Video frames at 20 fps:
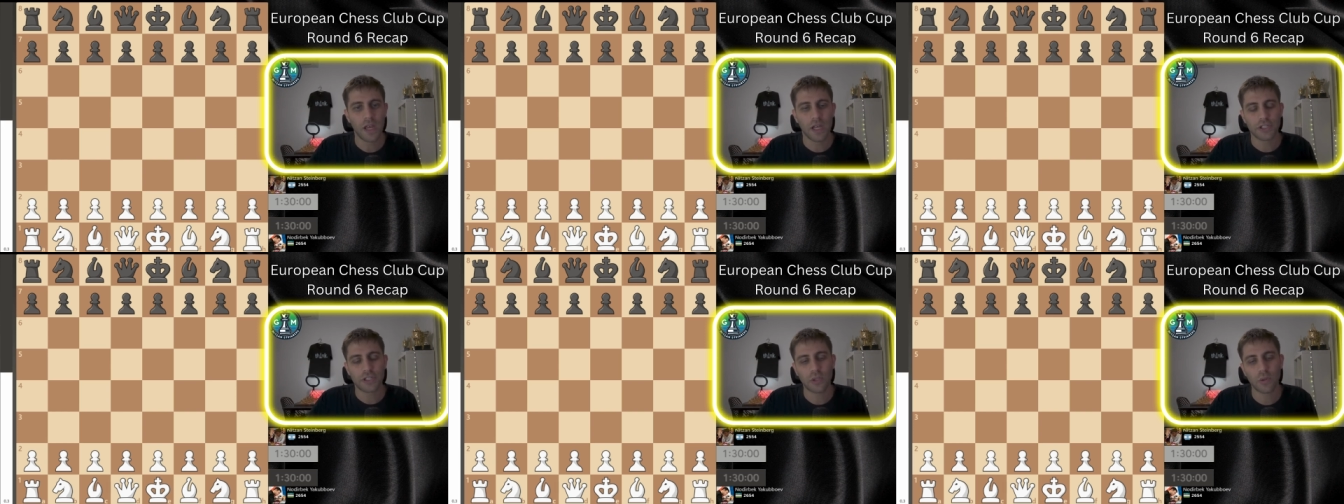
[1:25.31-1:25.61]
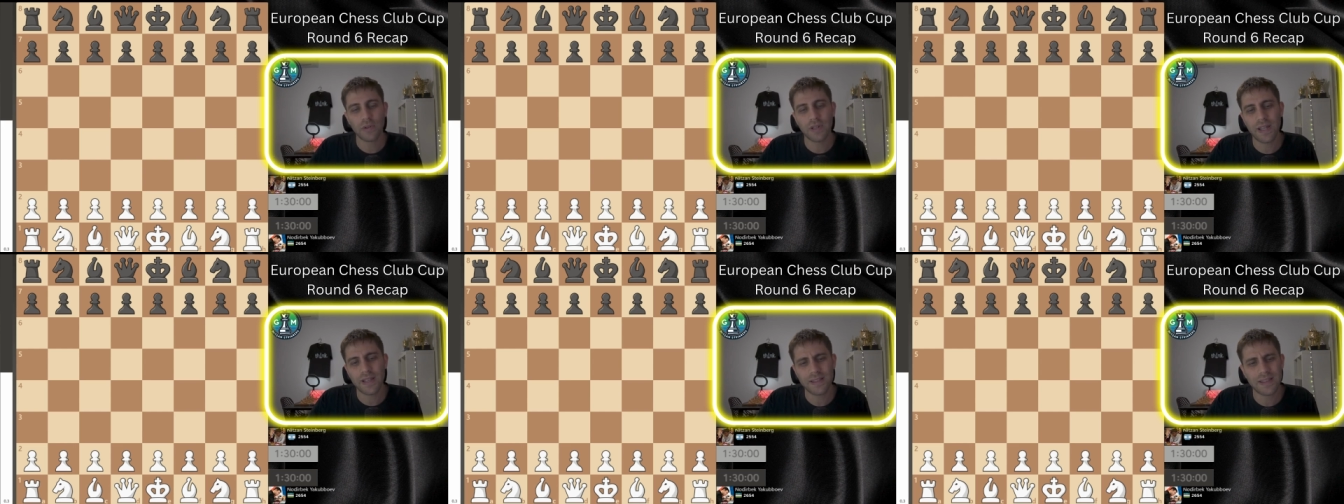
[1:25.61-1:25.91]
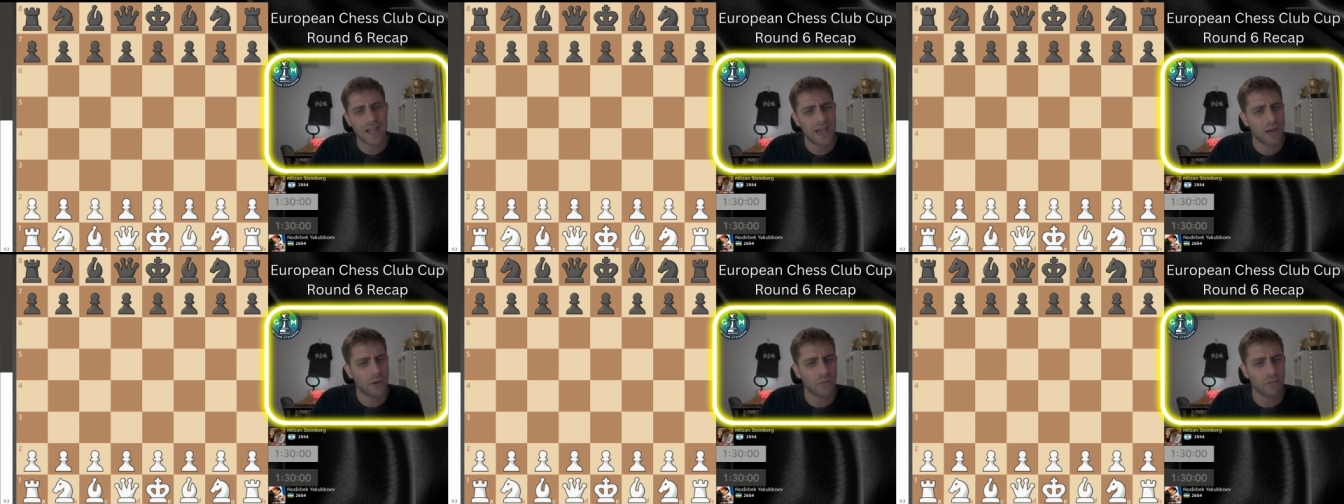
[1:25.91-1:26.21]
so let,
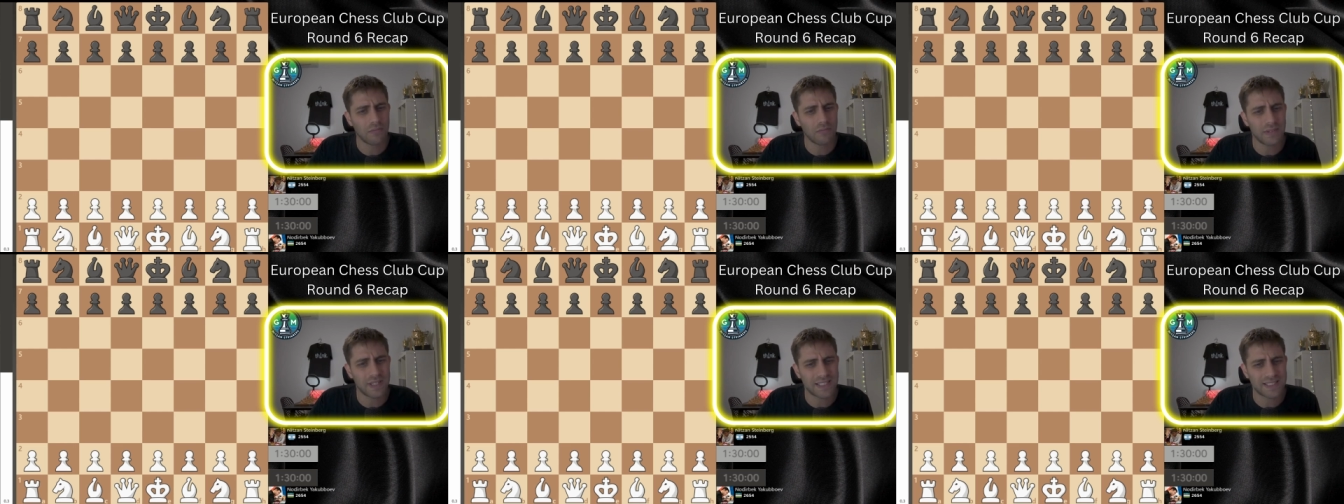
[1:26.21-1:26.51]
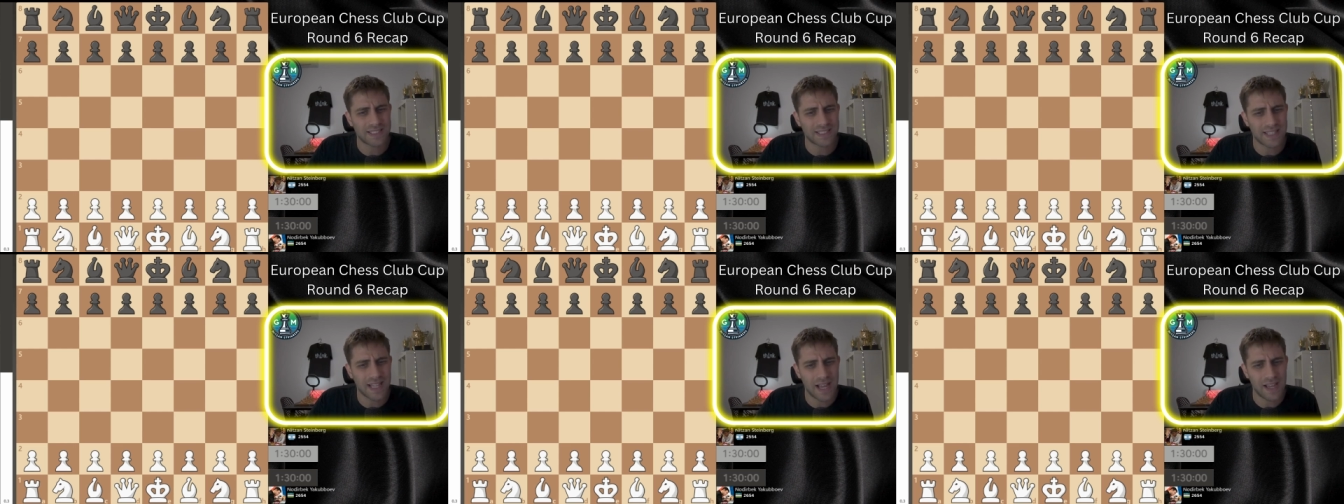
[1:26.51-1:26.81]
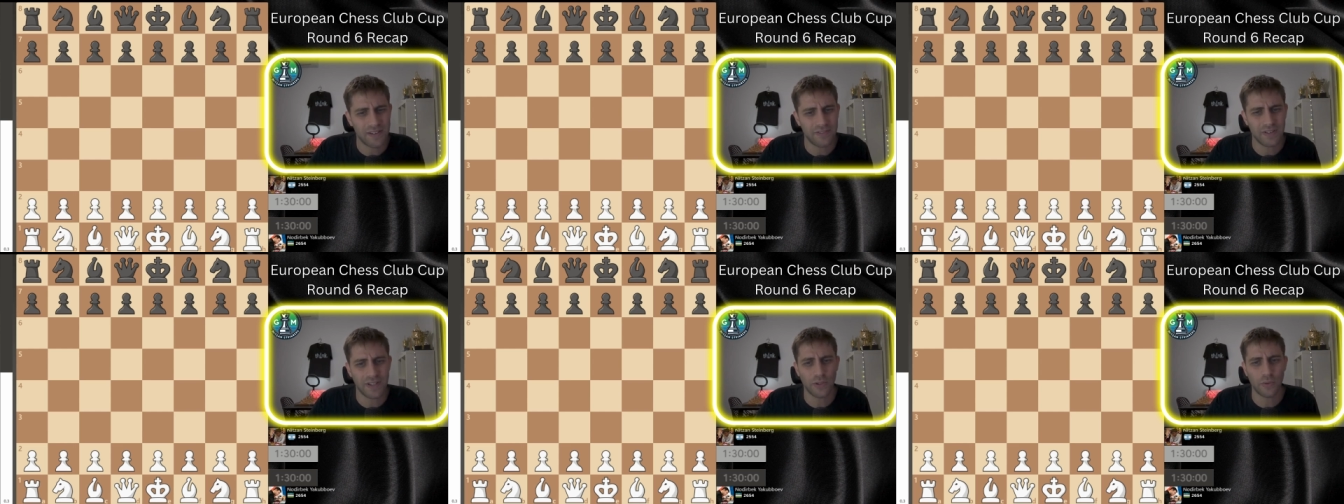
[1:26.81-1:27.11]
now let's
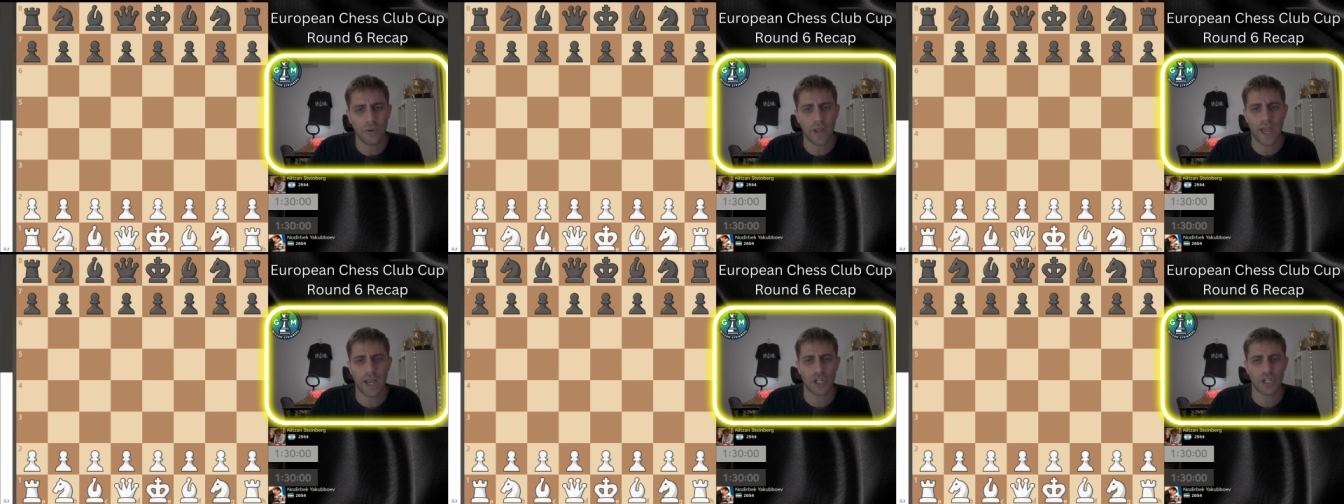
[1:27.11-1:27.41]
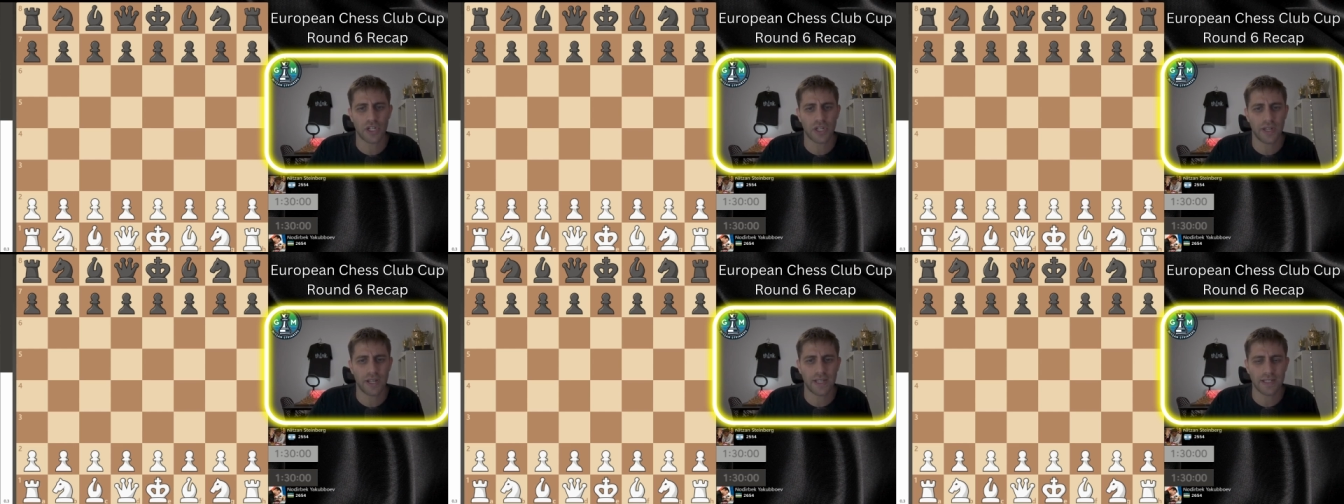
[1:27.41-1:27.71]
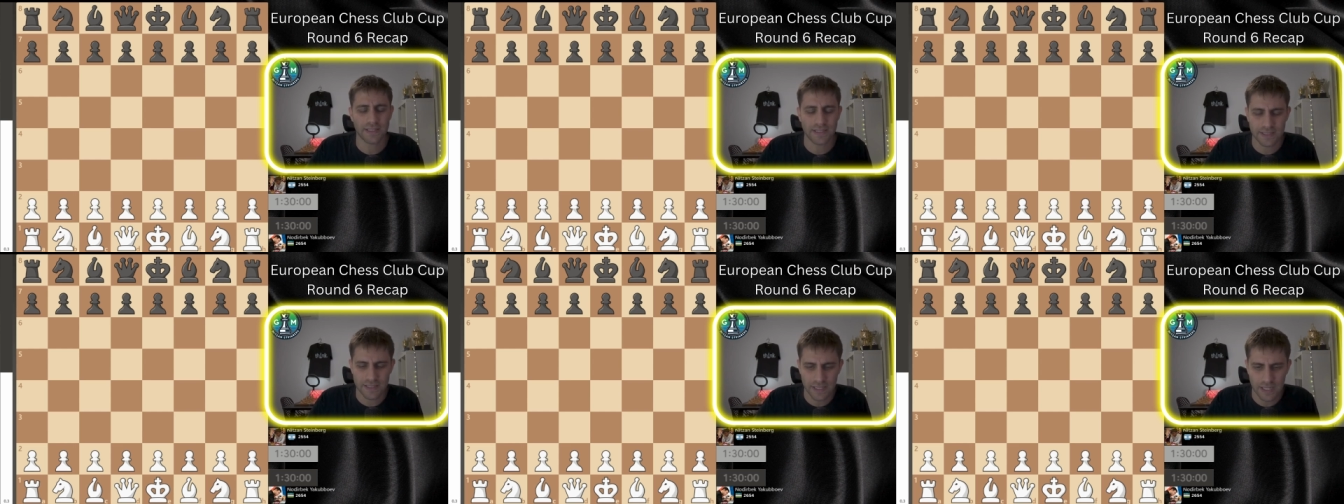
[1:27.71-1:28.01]
dive into the action
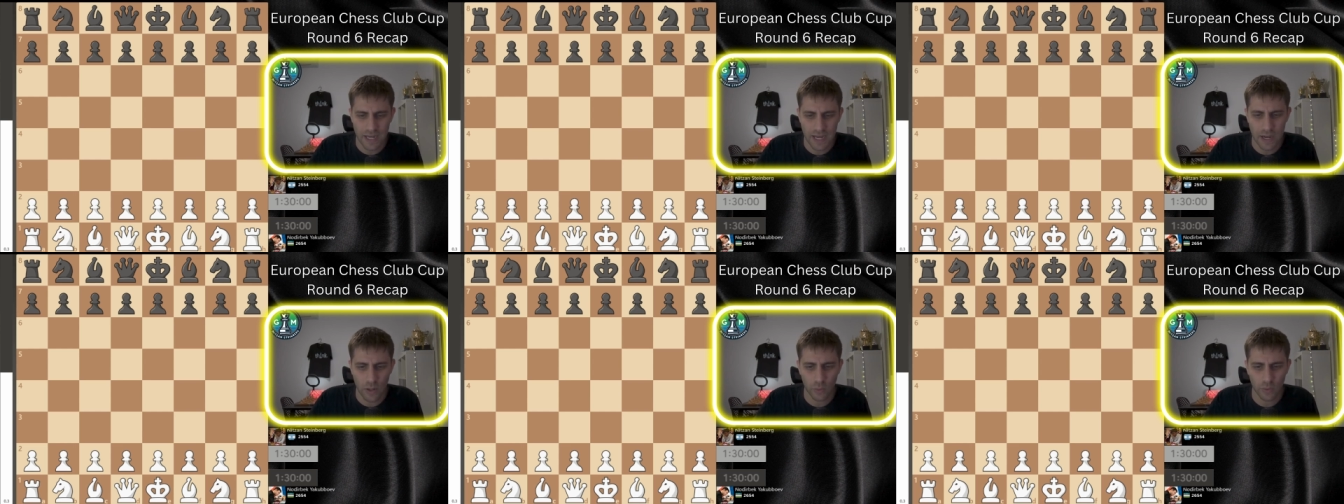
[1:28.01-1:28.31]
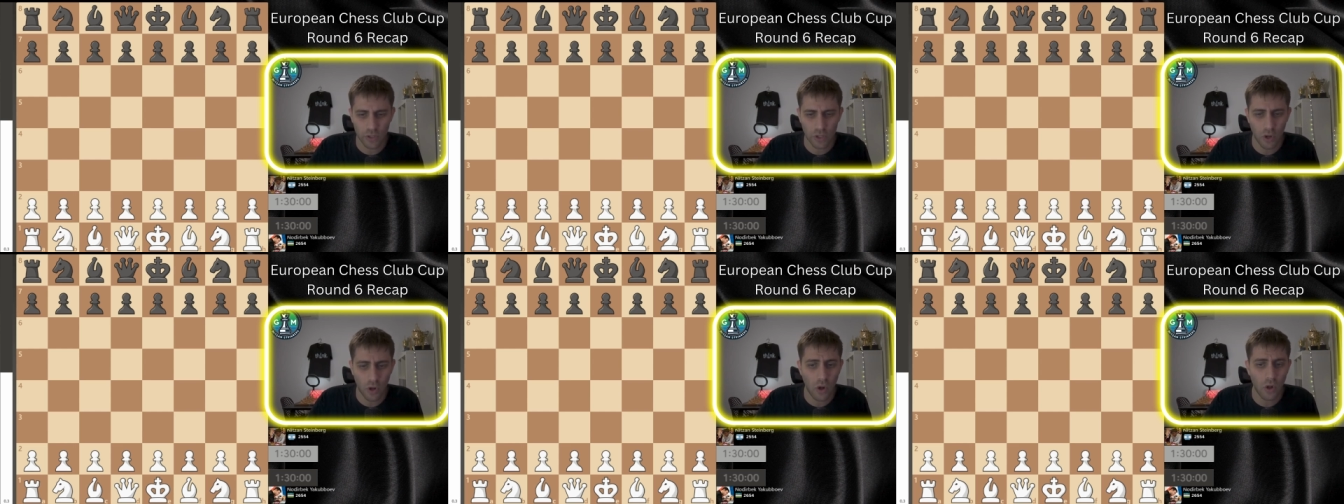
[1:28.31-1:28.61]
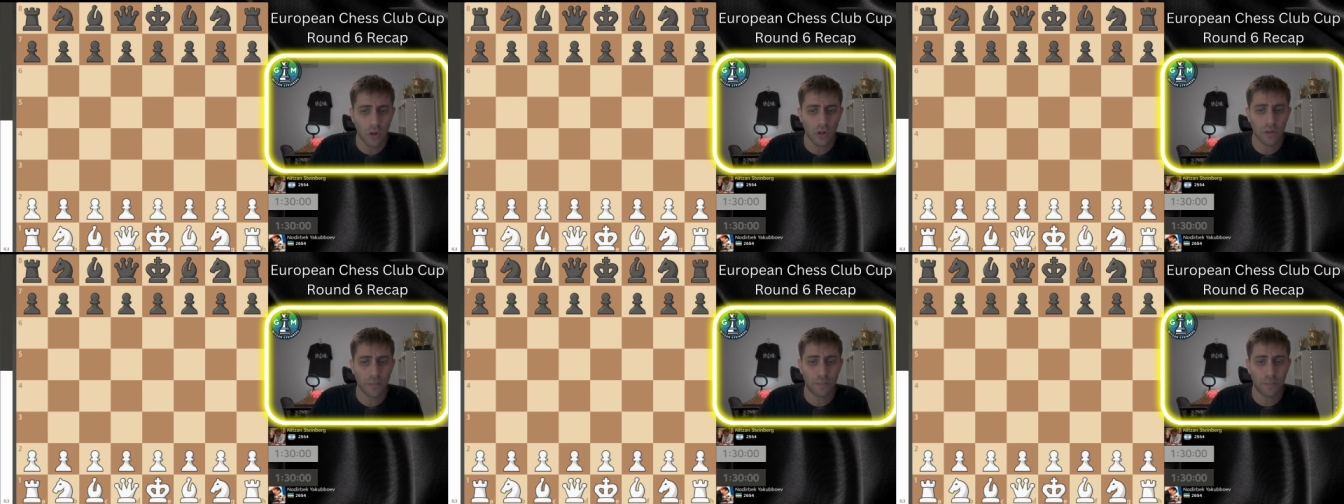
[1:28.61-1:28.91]
and see how it
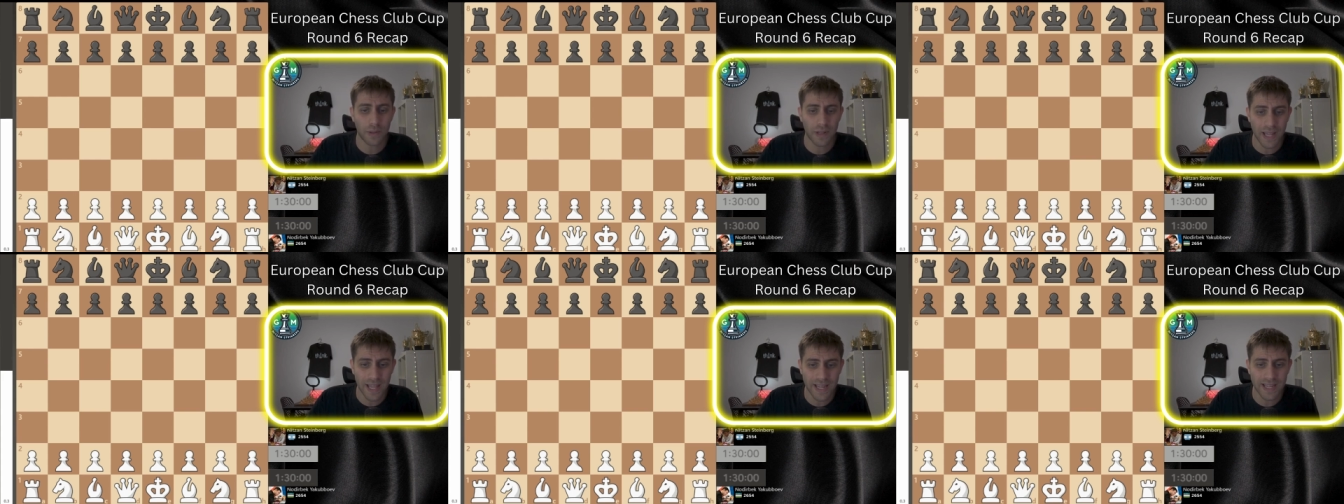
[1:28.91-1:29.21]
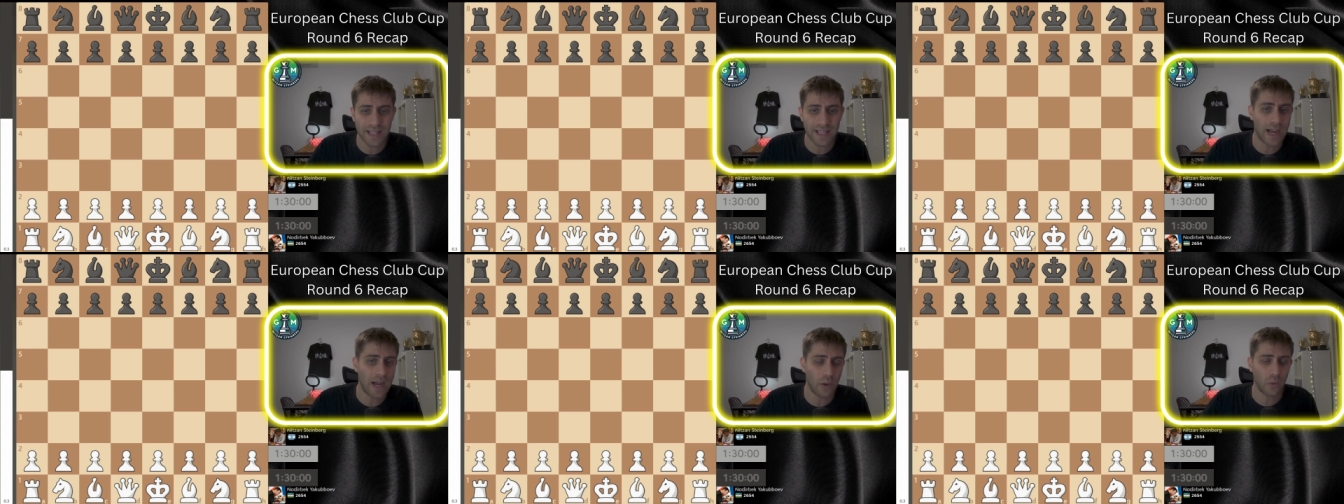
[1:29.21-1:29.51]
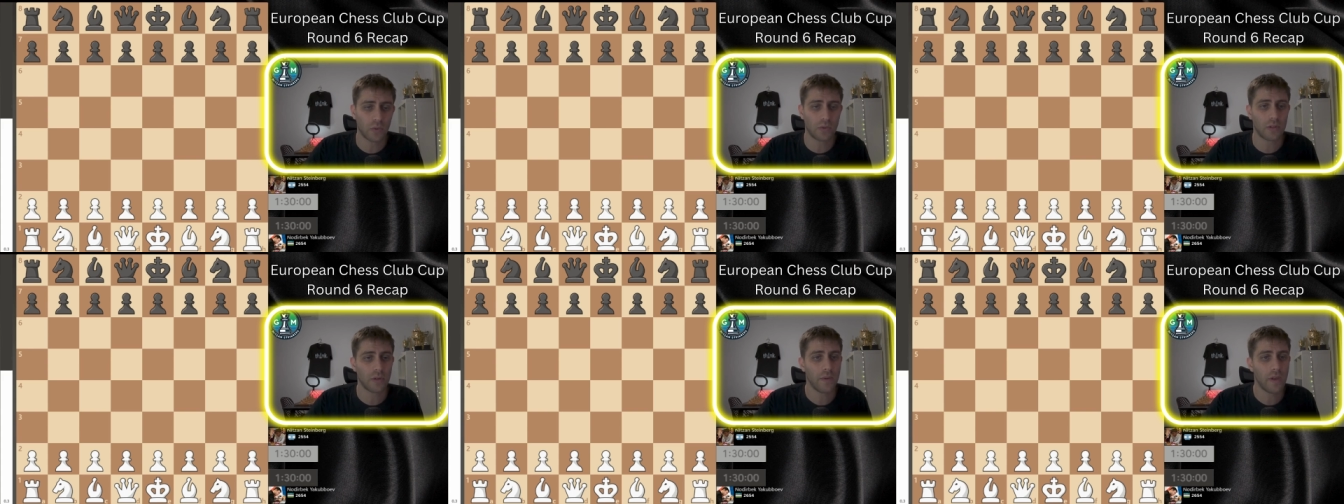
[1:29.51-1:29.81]
all played
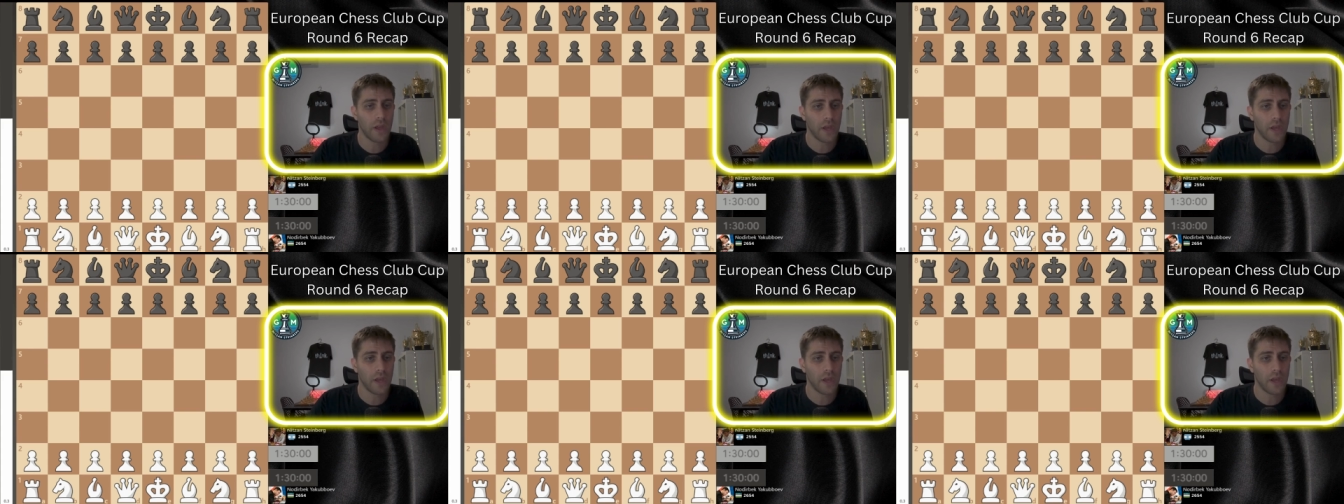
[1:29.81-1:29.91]
out